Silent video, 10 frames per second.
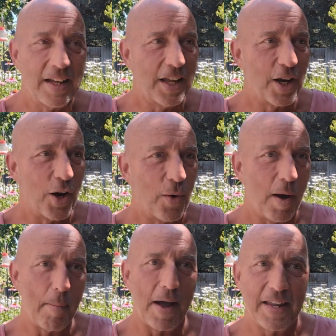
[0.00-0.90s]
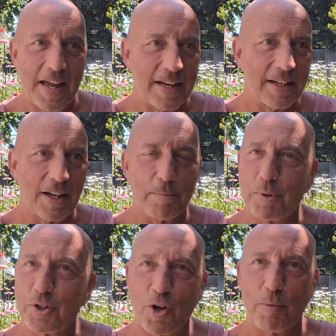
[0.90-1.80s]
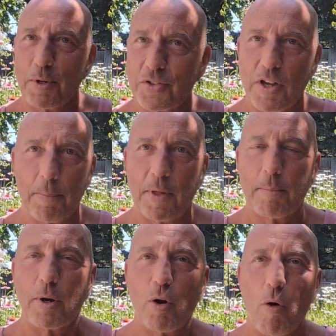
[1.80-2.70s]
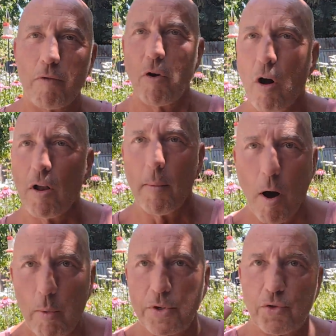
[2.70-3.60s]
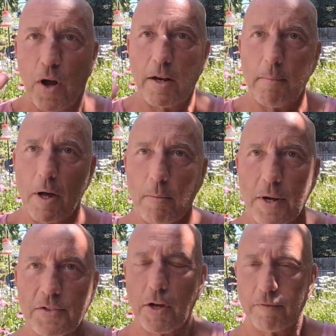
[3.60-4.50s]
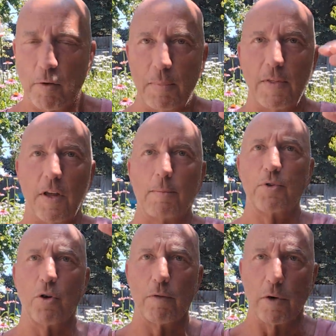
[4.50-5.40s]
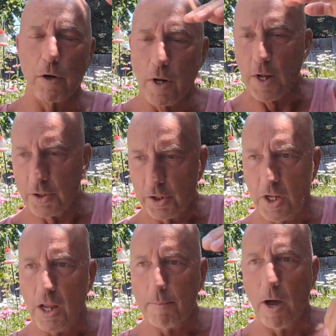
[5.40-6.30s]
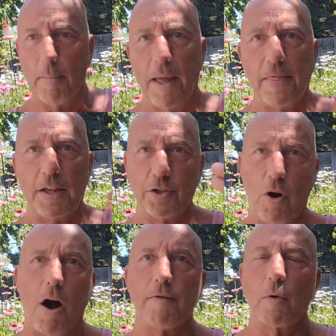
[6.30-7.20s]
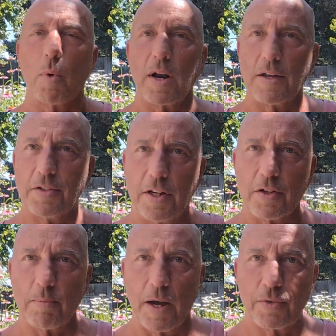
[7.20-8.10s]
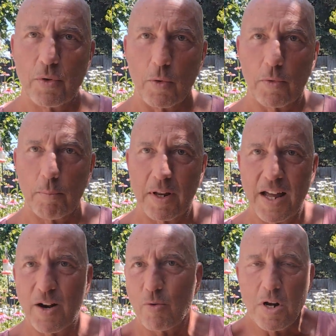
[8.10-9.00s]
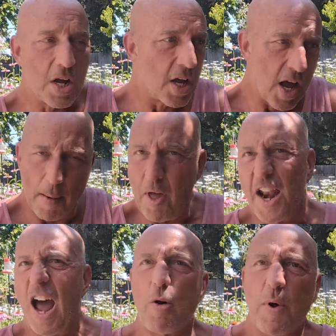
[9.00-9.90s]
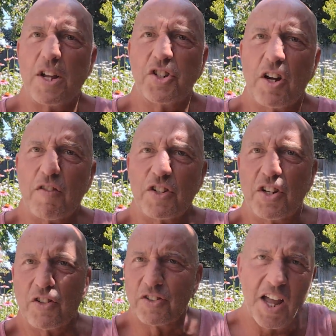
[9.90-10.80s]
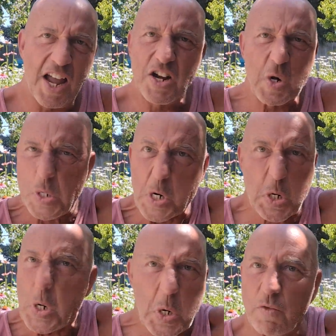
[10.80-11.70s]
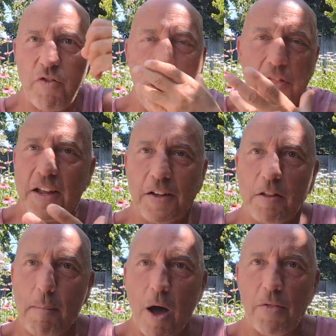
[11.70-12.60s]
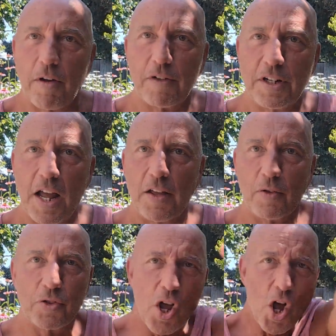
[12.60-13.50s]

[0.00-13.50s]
I might get a little perturbed at something, but overall, I'm always trying to better myself, to be the observer, to keep up, and then to offer what I see as my truth. But I'm not outraged every single day and frothing at the mouth every day. Those,